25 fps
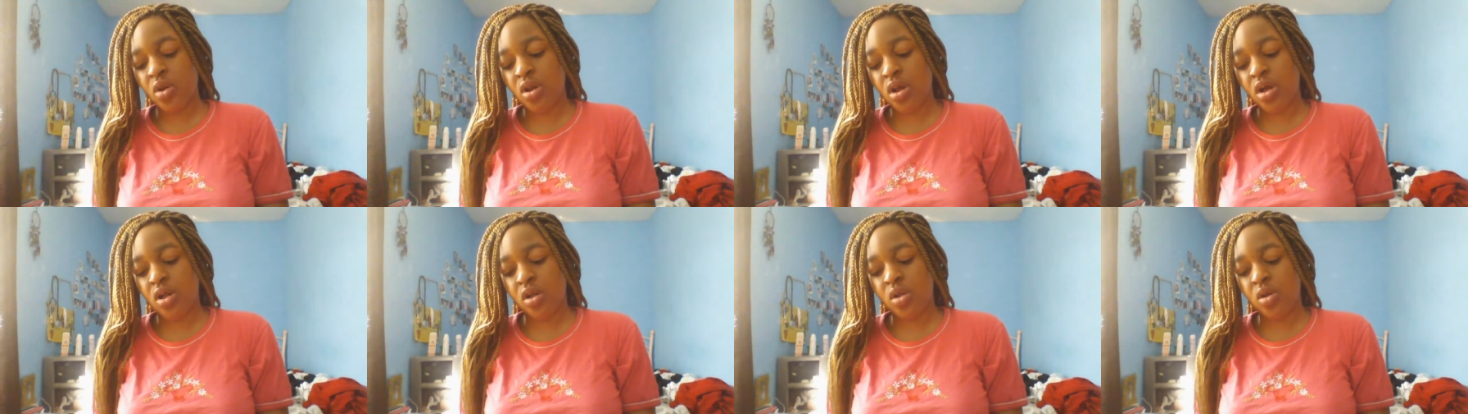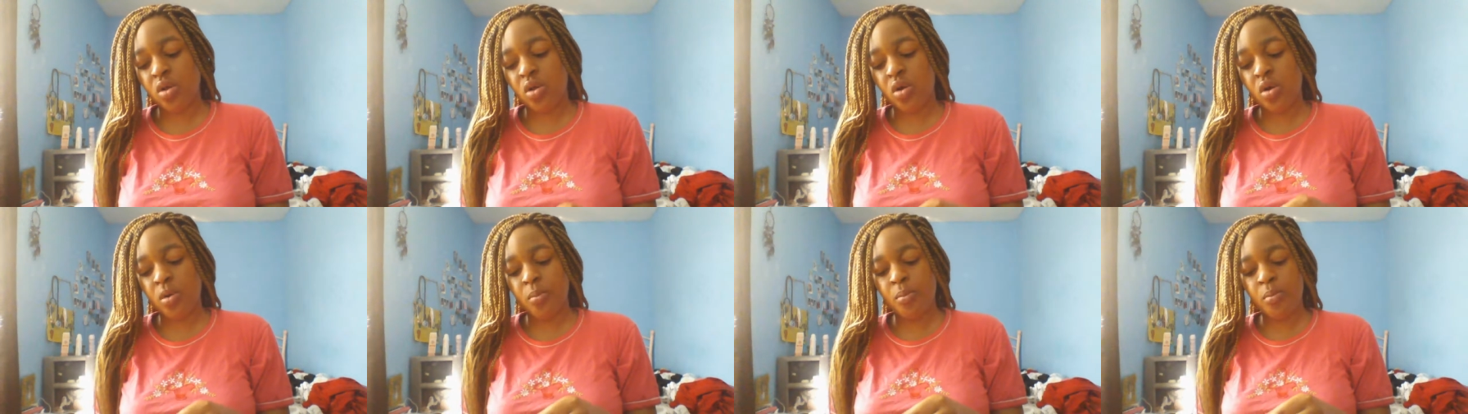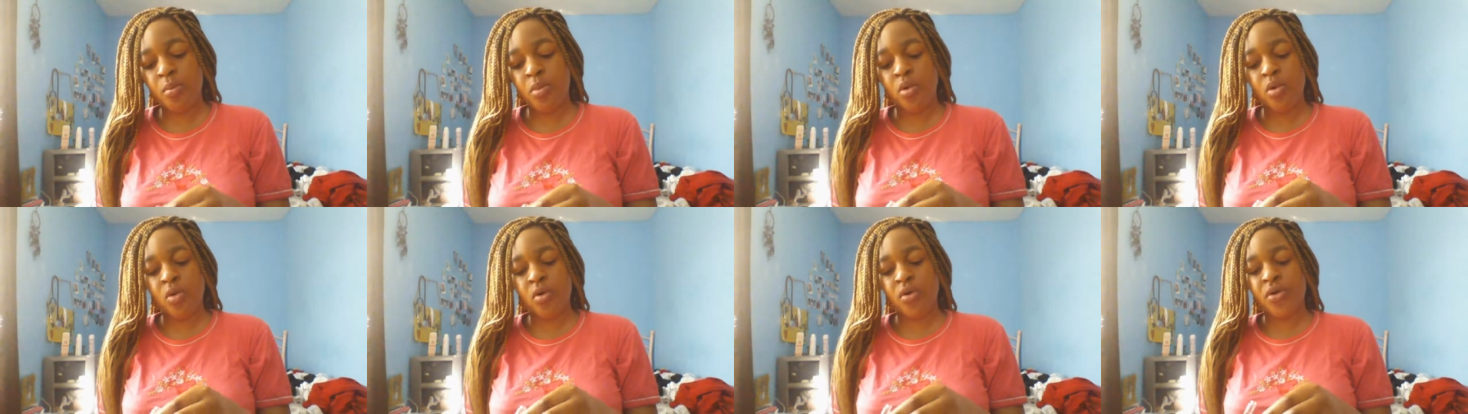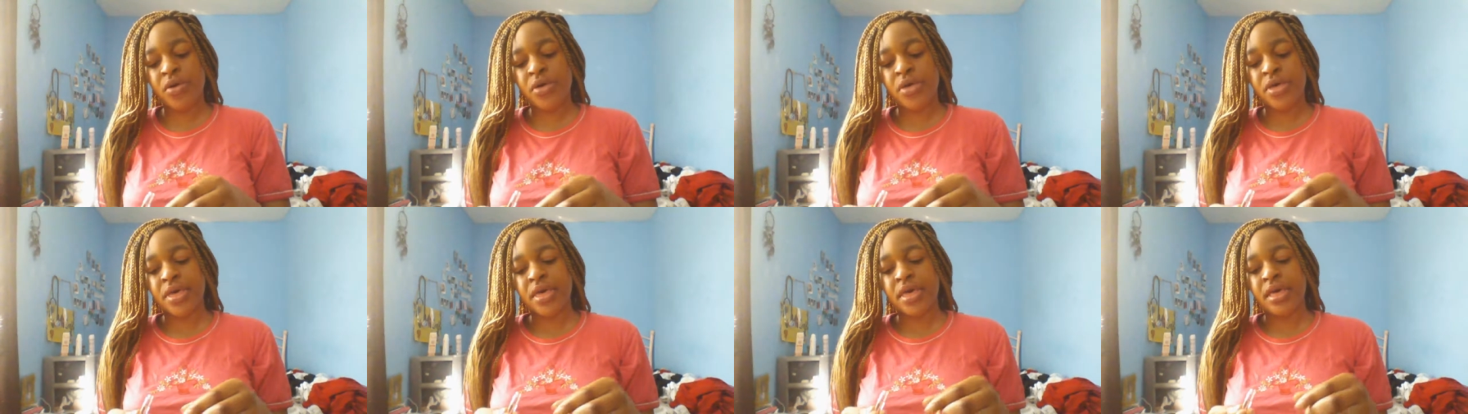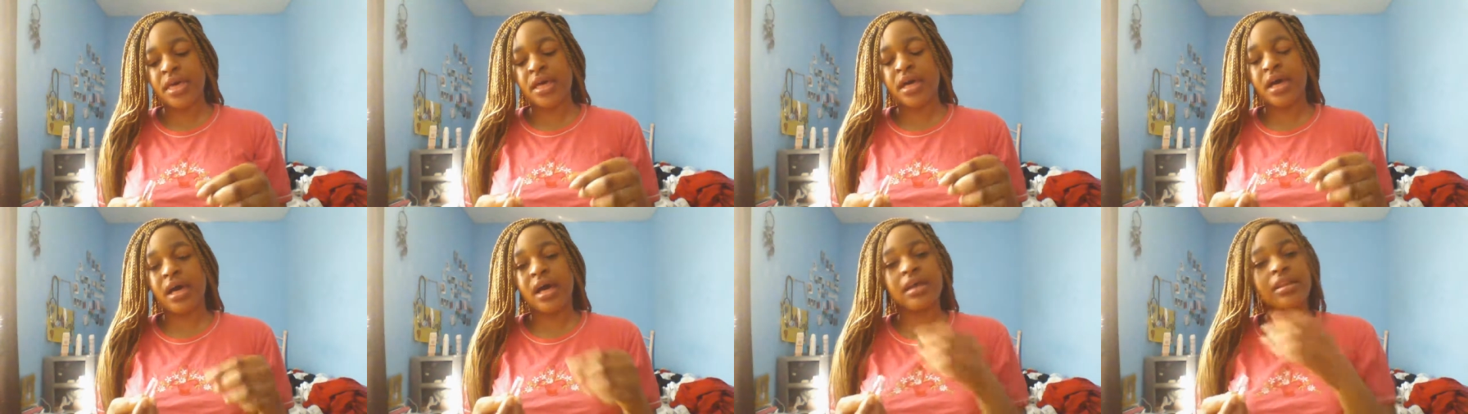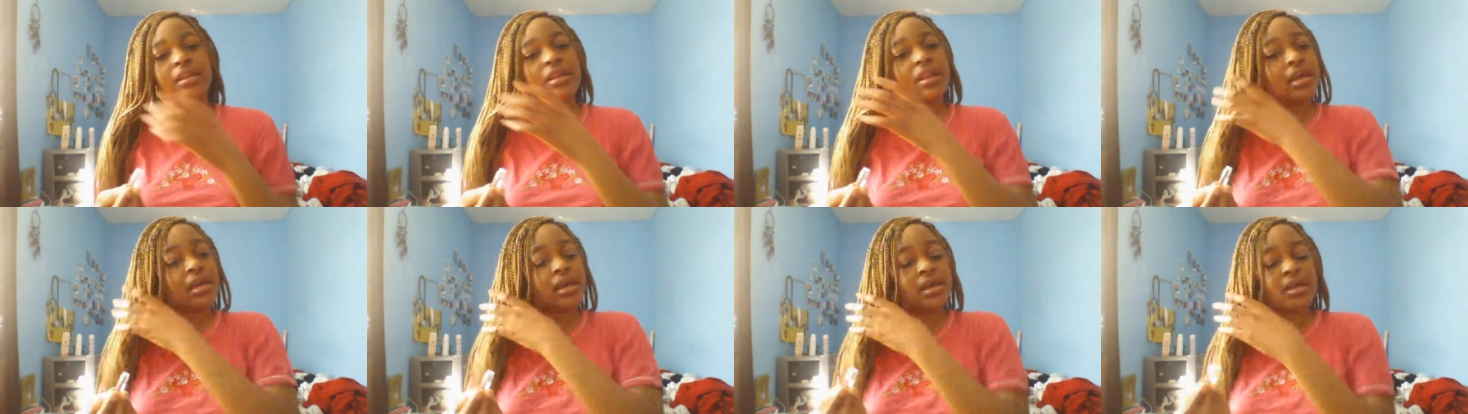a lot more
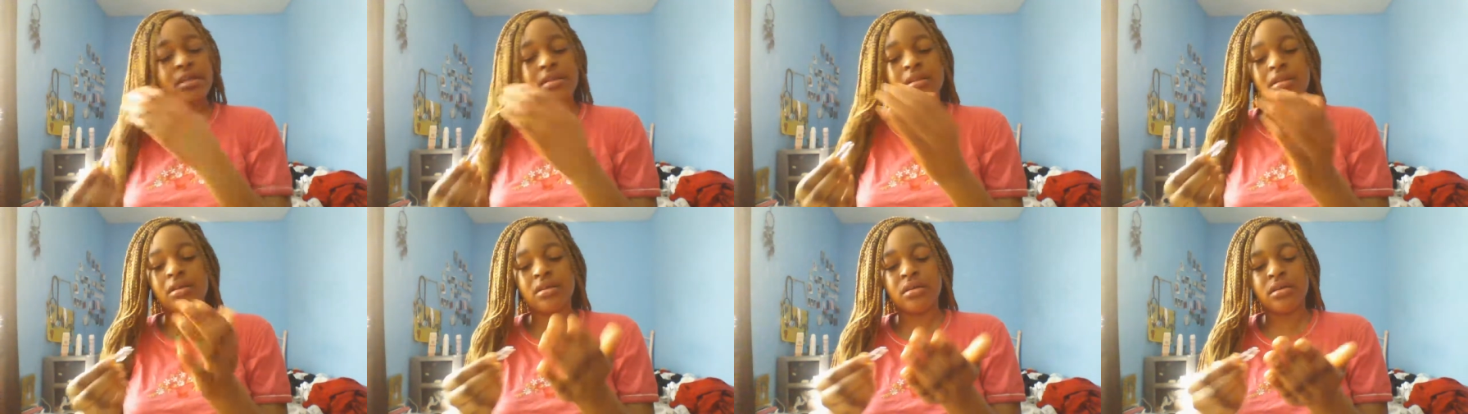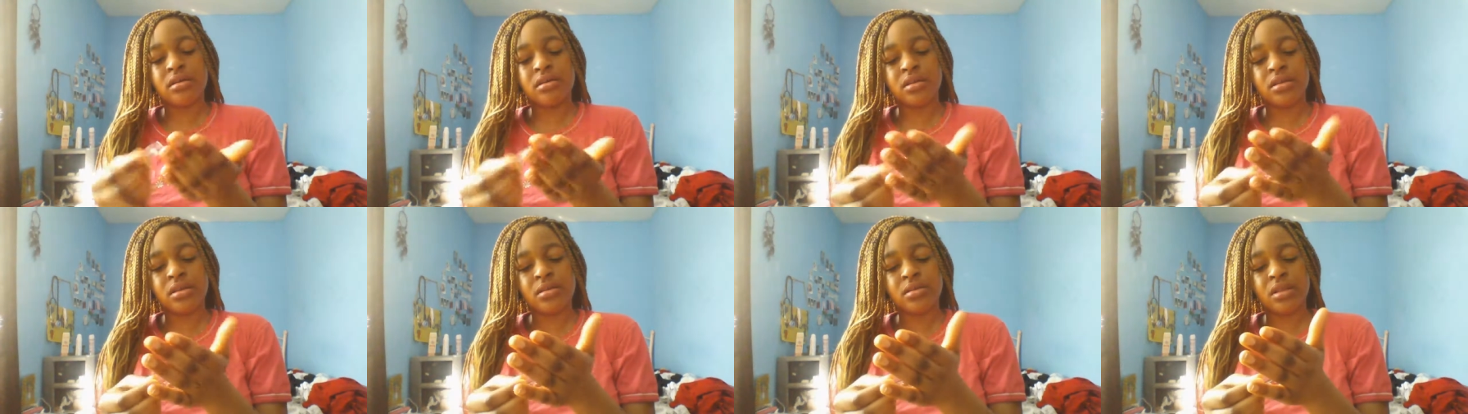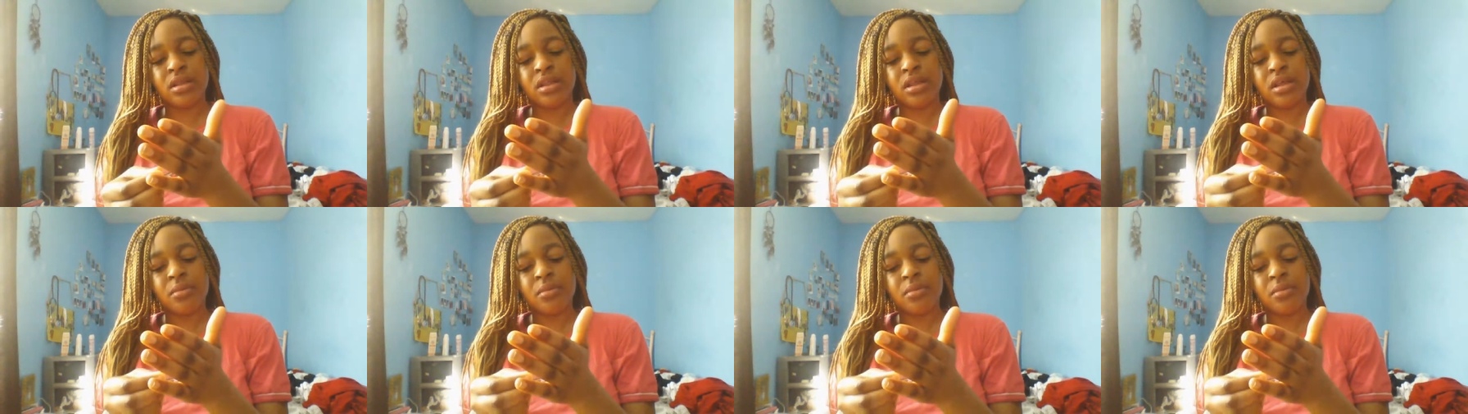and then